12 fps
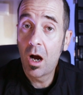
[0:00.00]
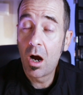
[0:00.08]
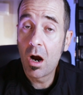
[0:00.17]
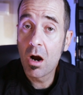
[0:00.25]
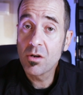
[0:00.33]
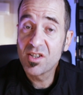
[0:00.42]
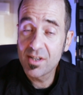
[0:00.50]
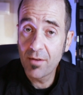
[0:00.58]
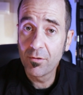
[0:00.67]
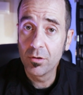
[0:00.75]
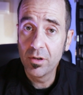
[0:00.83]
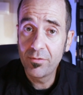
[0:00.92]
are
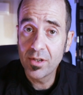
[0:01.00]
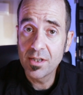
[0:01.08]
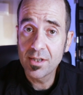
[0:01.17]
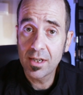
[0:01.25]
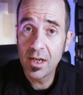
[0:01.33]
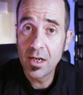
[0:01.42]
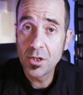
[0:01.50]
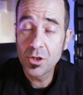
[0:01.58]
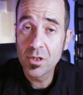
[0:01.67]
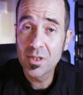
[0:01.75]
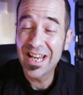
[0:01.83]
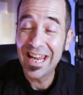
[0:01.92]
several of these occasions